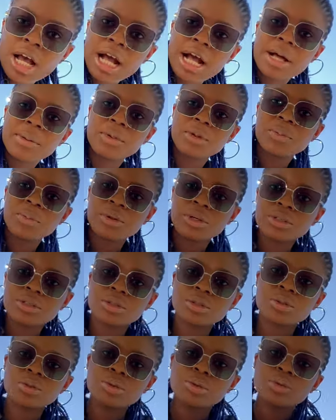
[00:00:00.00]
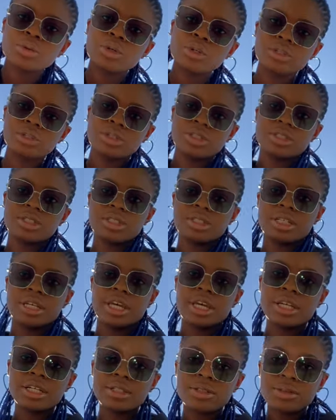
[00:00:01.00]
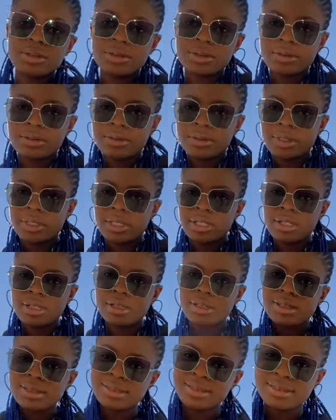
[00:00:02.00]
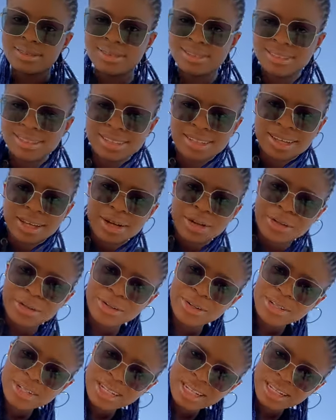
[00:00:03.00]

I'm a person who was scared of, okay, wrong